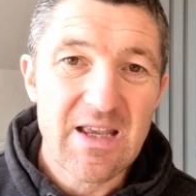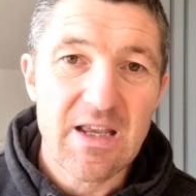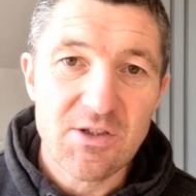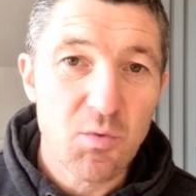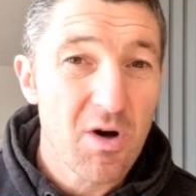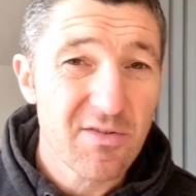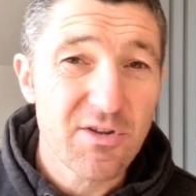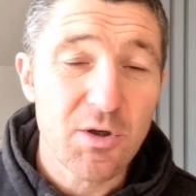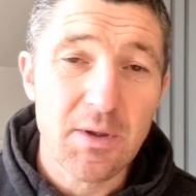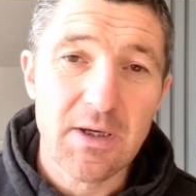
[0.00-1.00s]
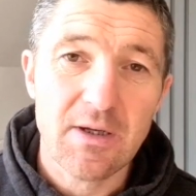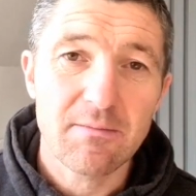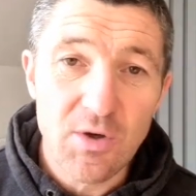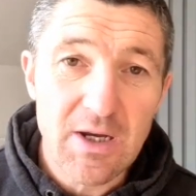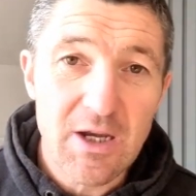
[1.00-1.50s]
It's worth doing it.
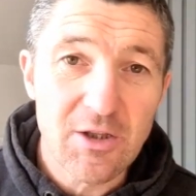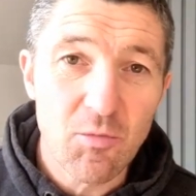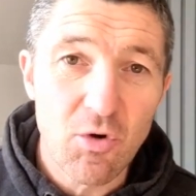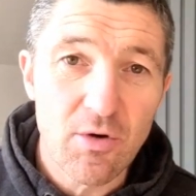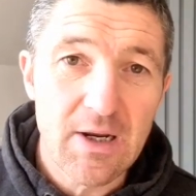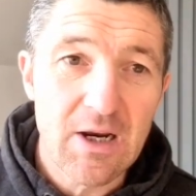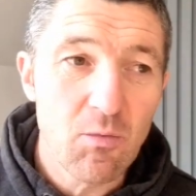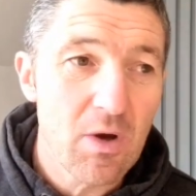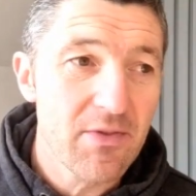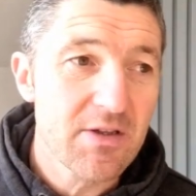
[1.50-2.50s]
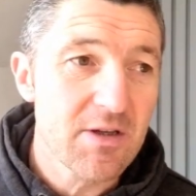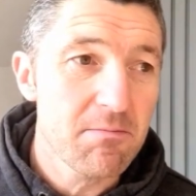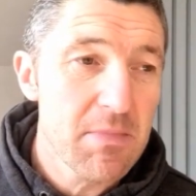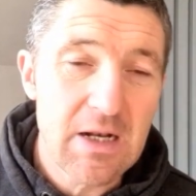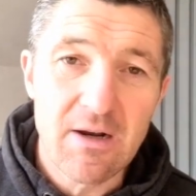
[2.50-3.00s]
Doing it in the morning when there's a
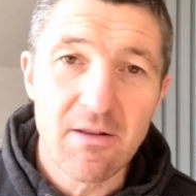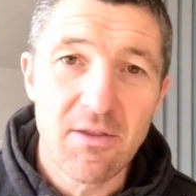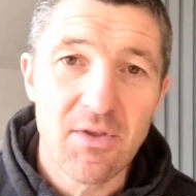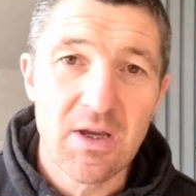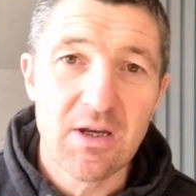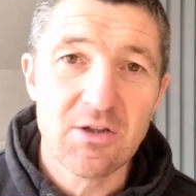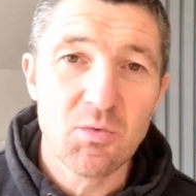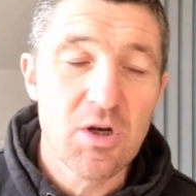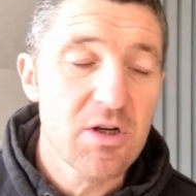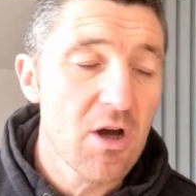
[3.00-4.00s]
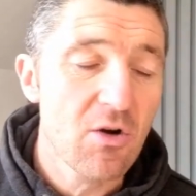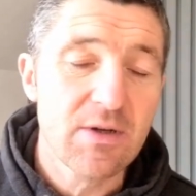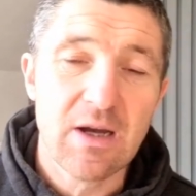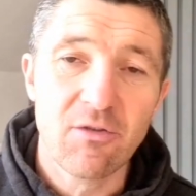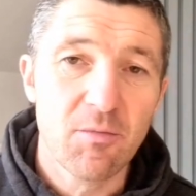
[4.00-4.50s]
million other things, where no
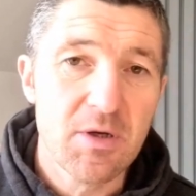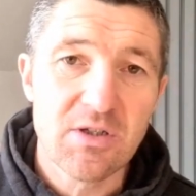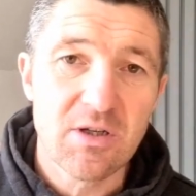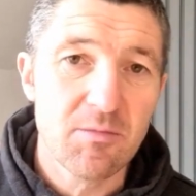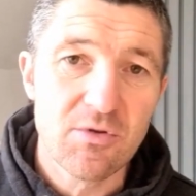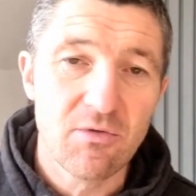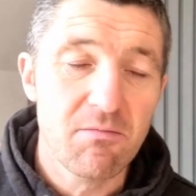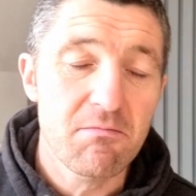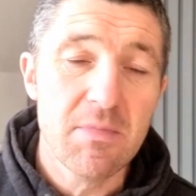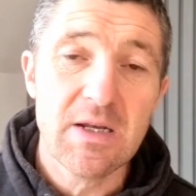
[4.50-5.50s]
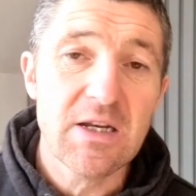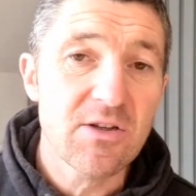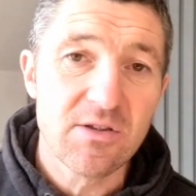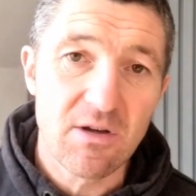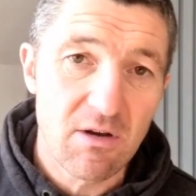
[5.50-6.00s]
doubt there'll be some sort of mini
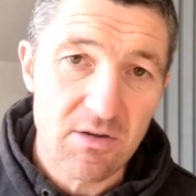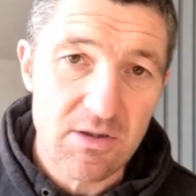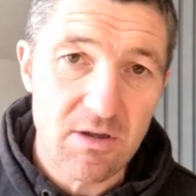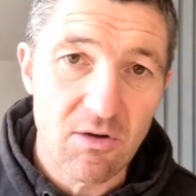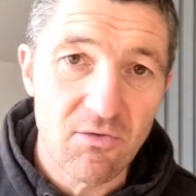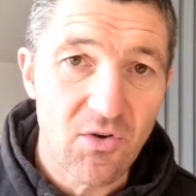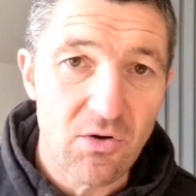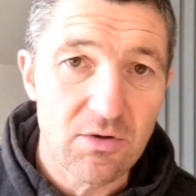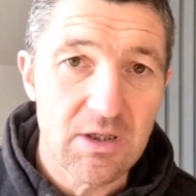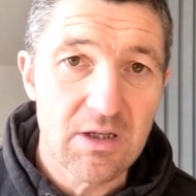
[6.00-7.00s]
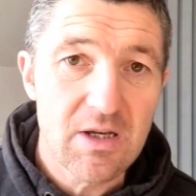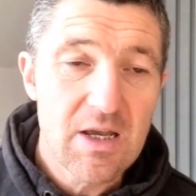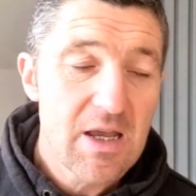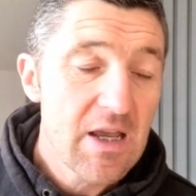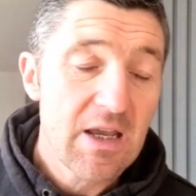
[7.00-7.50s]
disaster unfolding.
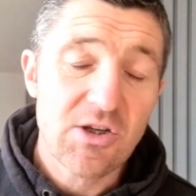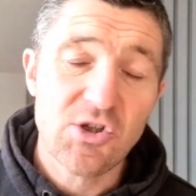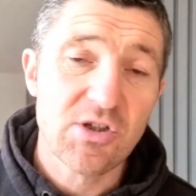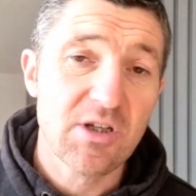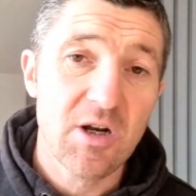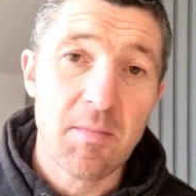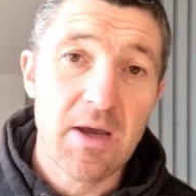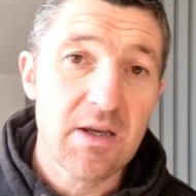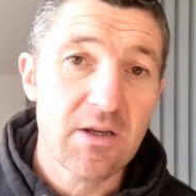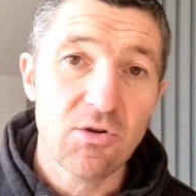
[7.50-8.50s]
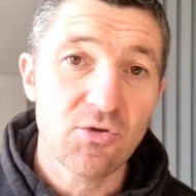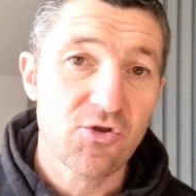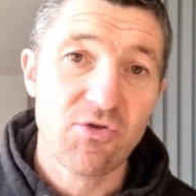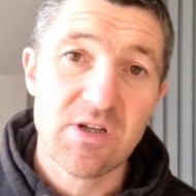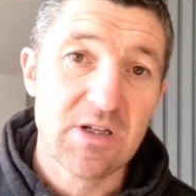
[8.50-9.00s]
It's just going to make your
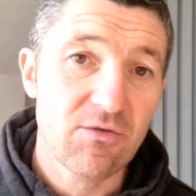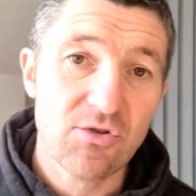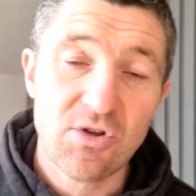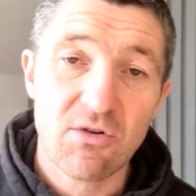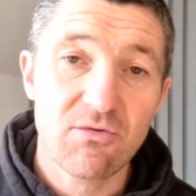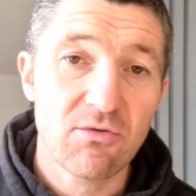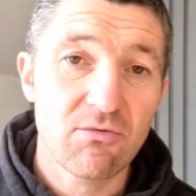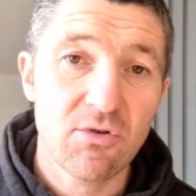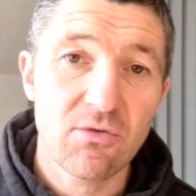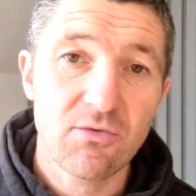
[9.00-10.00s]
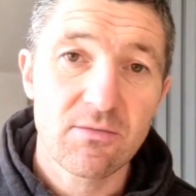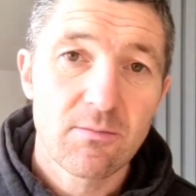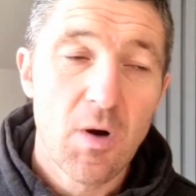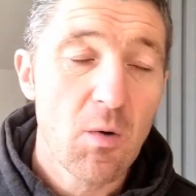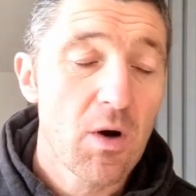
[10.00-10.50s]
stress levels go through the roof.
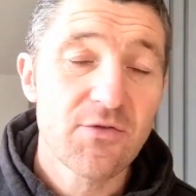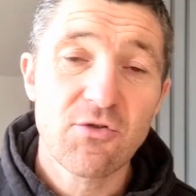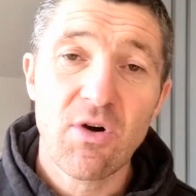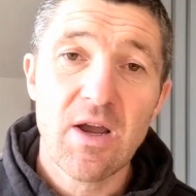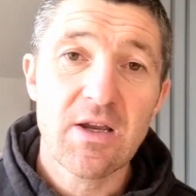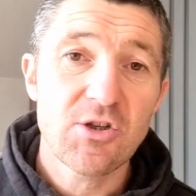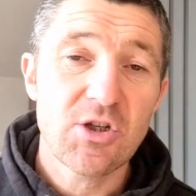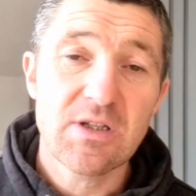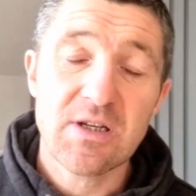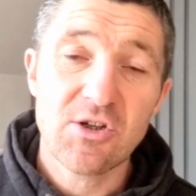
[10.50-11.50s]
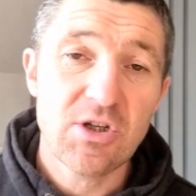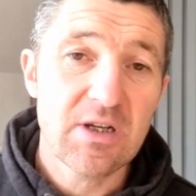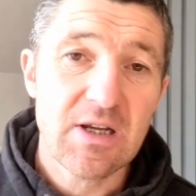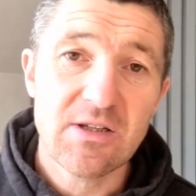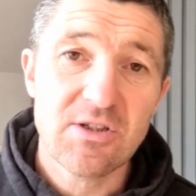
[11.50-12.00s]
My wife's great. She, t
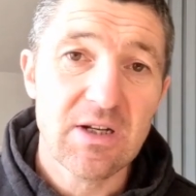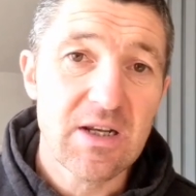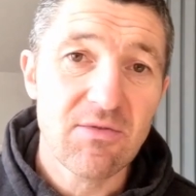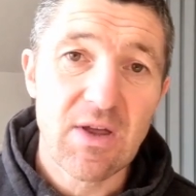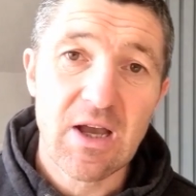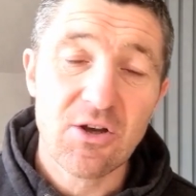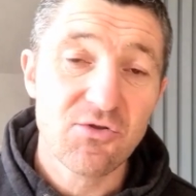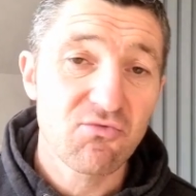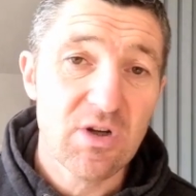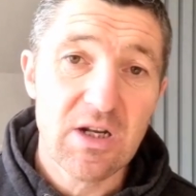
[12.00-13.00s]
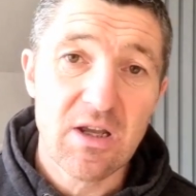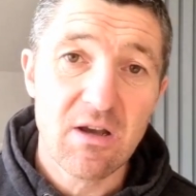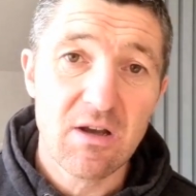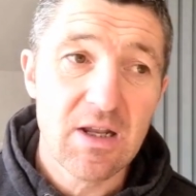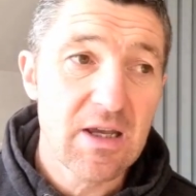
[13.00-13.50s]
she tends to leave the house really
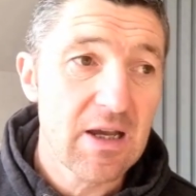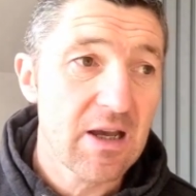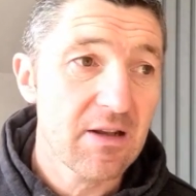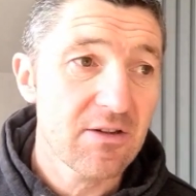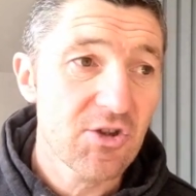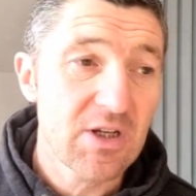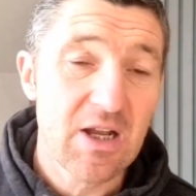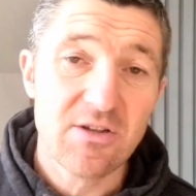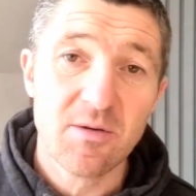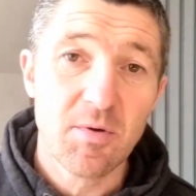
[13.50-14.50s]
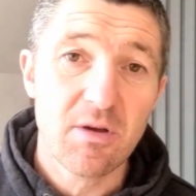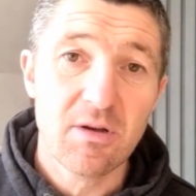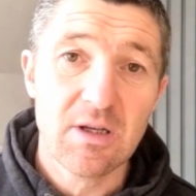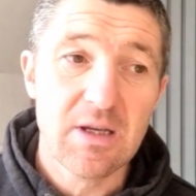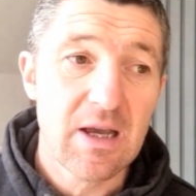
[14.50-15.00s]
early, and she gets up
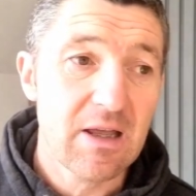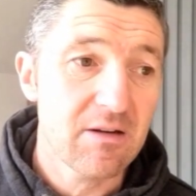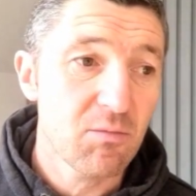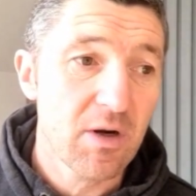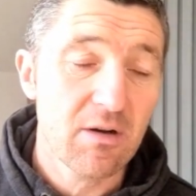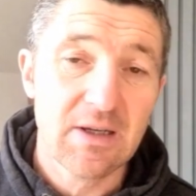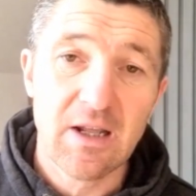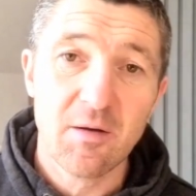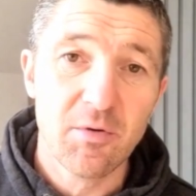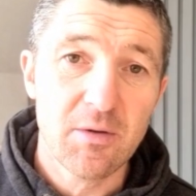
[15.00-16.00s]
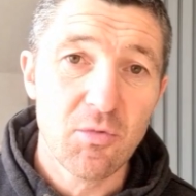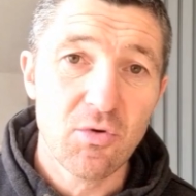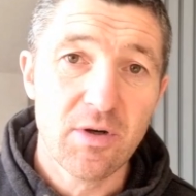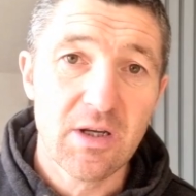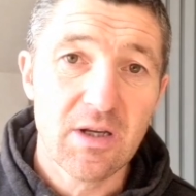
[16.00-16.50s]
early. And when I get up in the
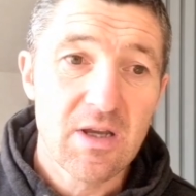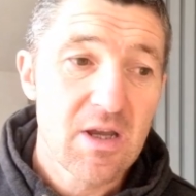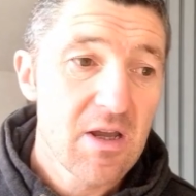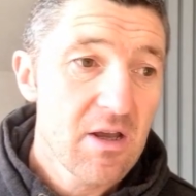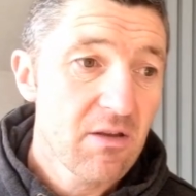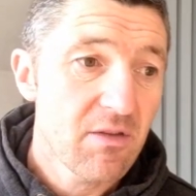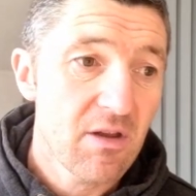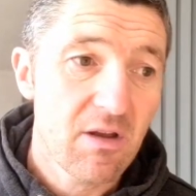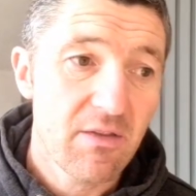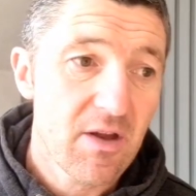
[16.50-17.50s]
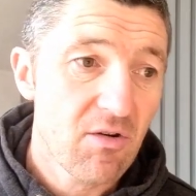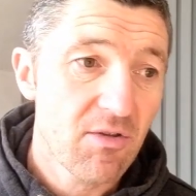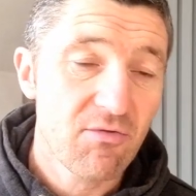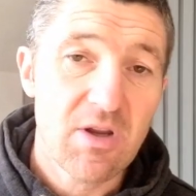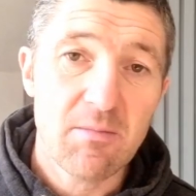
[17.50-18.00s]
morning, the, there are
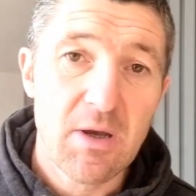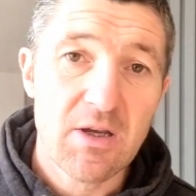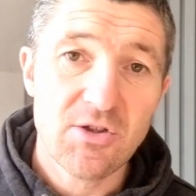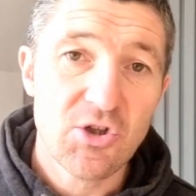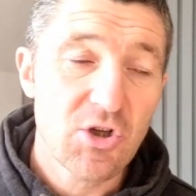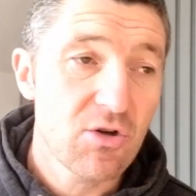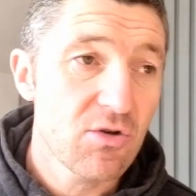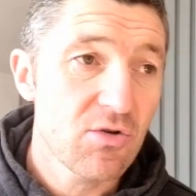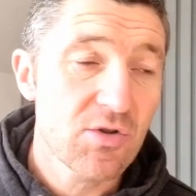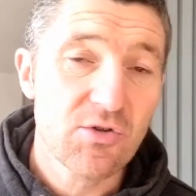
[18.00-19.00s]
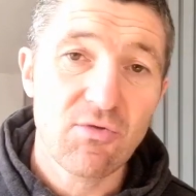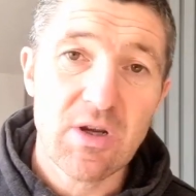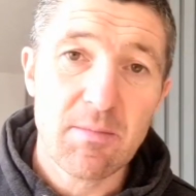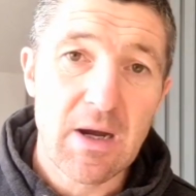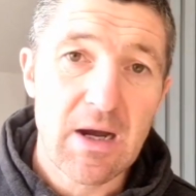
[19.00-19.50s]
three pairs of shoes,
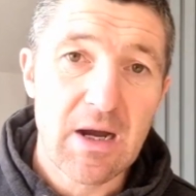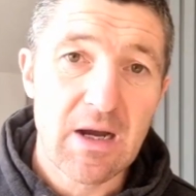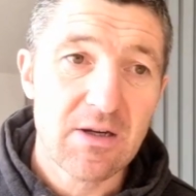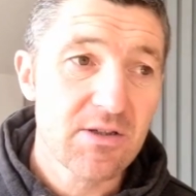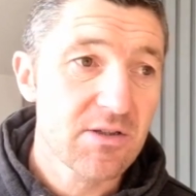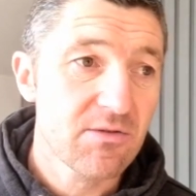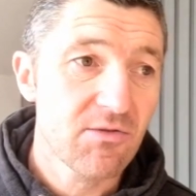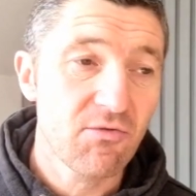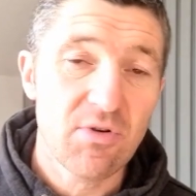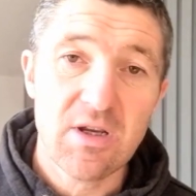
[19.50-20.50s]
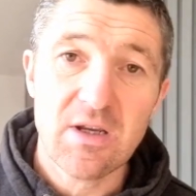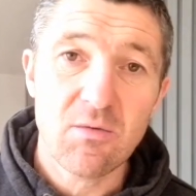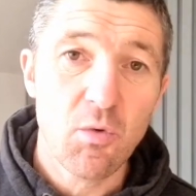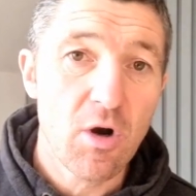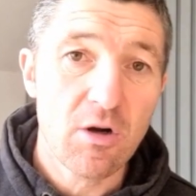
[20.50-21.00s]
three bags, three
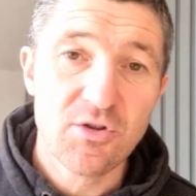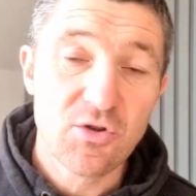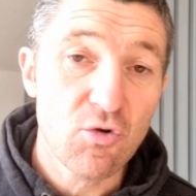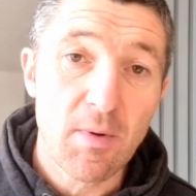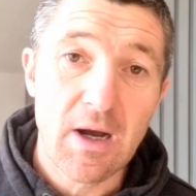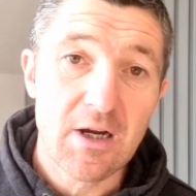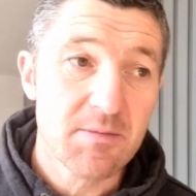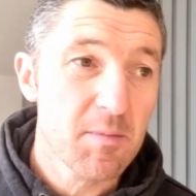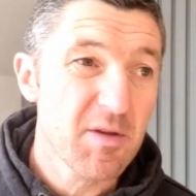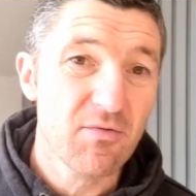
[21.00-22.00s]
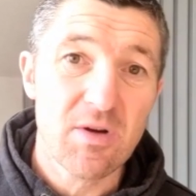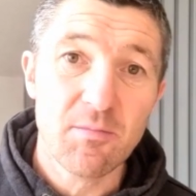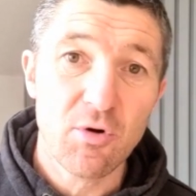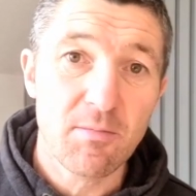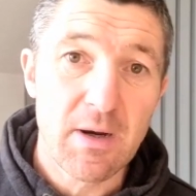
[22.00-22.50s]
work school bags, maybe three
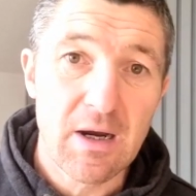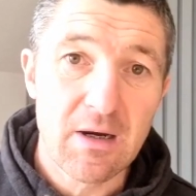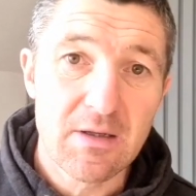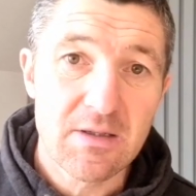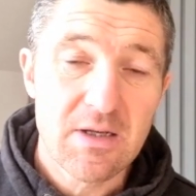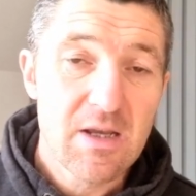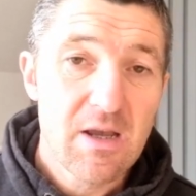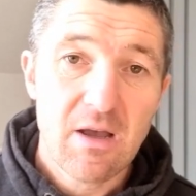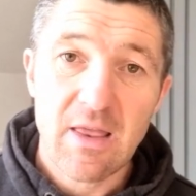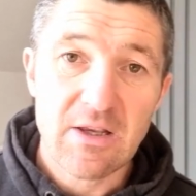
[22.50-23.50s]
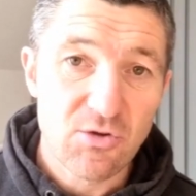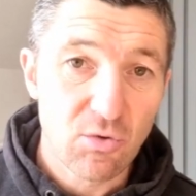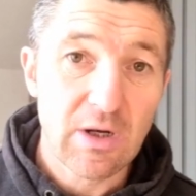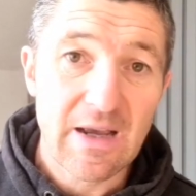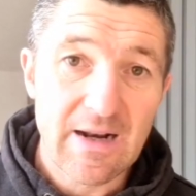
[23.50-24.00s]
book bags. It's
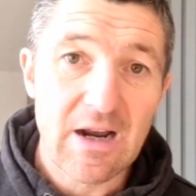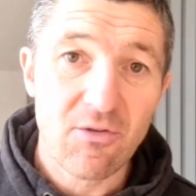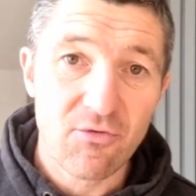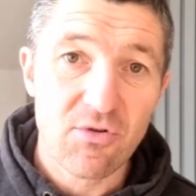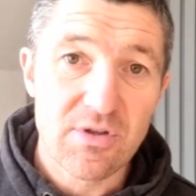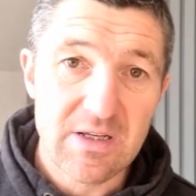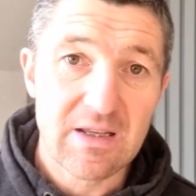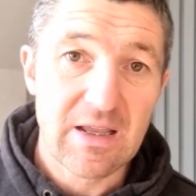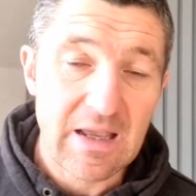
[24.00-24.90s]
all laid out for us